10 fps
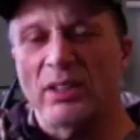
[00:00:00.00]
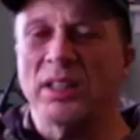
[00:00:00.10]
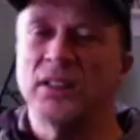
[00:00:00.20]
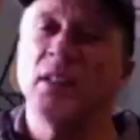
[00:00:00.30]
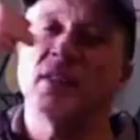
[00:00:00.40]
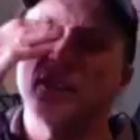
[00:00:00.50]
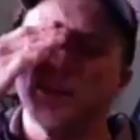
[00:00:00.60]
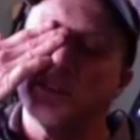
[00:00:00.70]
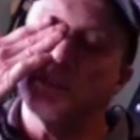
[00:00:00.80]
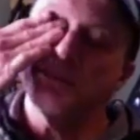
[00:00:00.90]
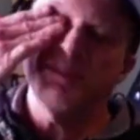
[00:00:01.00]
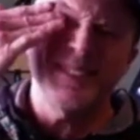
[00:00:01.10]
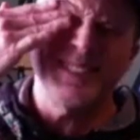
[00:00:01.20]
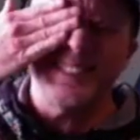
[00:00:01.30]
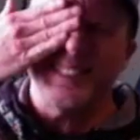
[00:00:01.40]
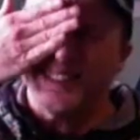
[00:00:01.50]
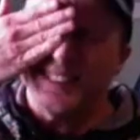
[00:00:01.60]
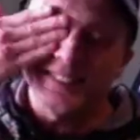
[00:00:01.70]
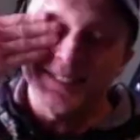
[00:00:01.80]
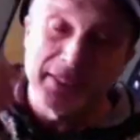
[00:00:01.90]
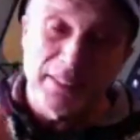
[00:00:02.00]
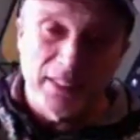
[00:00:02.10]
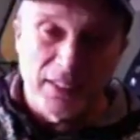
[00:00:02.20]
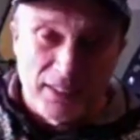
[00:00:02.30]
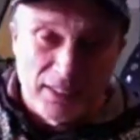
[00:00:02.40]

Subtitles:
mine's so I think I